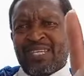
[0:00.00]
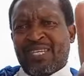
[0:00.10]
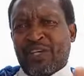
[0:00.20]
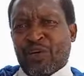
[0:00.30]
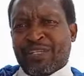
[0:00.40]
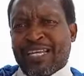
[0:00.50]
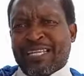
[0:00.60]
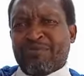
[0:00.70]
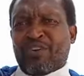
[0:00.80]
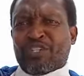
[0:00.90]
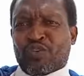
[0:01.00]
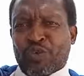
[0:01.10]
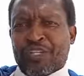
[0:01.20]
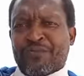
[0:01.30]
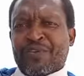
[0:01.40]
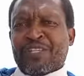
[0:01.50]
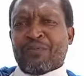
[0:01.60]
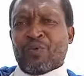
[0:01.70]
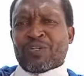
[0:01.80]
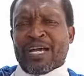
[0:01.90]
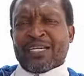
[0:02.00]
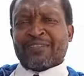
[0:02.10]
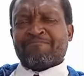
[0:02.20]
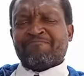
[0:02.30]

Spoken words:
he couldn't get it because he couldn't defeat the Most High.